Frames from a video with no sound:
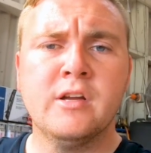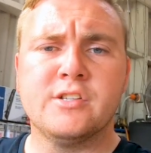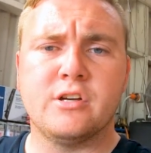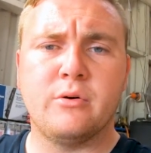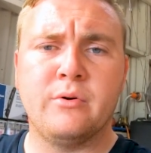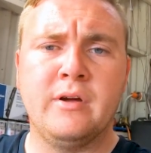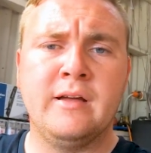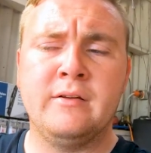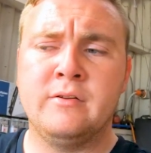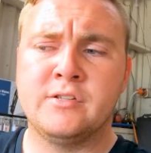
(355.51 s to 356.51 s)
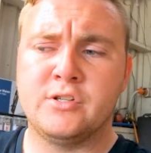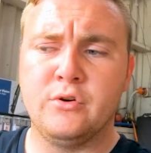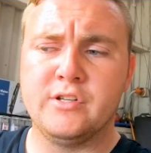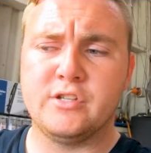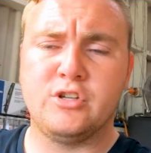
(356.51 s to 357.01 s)
So as
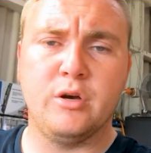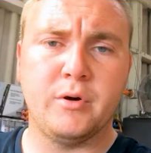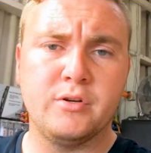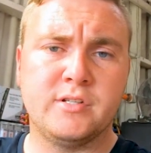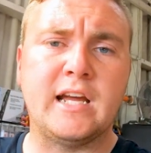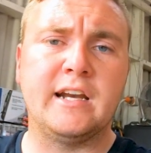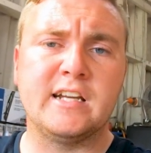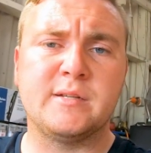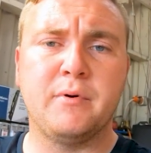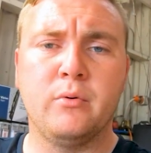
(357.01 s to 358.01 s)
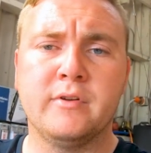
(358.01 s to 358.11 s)
soon as the turbo is starting to spill,